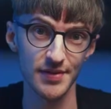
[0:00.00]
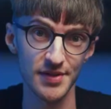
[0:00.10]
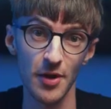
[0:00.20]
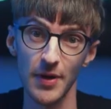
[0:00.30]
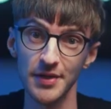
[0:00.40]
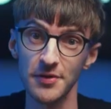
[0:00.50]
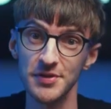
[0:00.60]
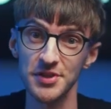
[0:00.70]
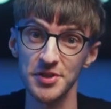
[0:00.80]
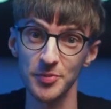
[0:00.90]
So I
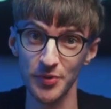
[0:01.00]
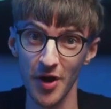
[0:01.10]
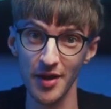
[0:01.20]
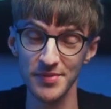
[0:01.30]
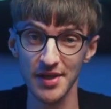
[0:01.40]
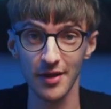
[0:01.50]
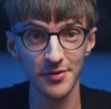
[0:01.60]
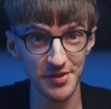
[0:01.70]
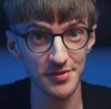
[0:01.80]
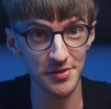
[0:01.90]
don't just shoot primes, I
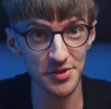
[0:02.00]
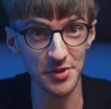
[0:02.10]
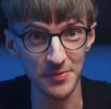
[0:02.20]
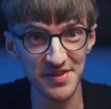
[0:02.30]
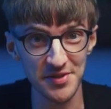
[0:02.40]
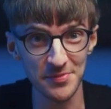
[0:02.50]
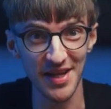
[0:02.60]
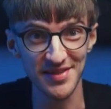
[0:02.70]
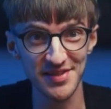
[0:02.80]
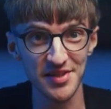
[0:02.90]
also do shoot with zoom
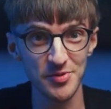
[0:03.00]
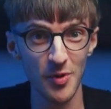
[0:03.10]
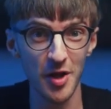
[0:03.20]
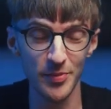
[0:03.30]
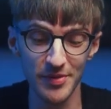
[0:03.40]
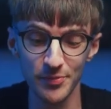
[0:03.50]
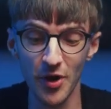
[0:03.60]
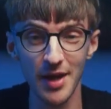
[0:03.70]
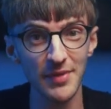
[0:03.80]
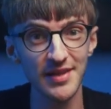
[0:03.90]
lenses as well, but
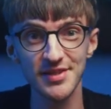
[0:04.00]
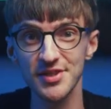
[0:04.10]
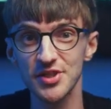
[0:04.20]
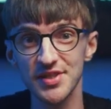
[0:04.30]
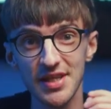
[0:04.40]
prime lenses just